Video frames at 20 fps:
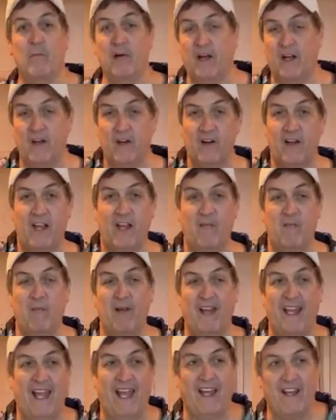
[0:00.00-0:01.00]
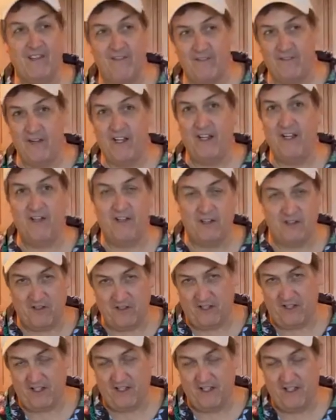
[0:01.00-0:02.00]
butter and banana vegan
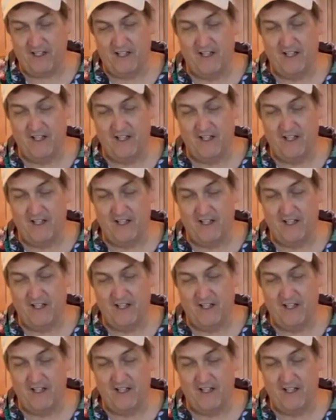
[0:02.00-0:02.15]
cookie,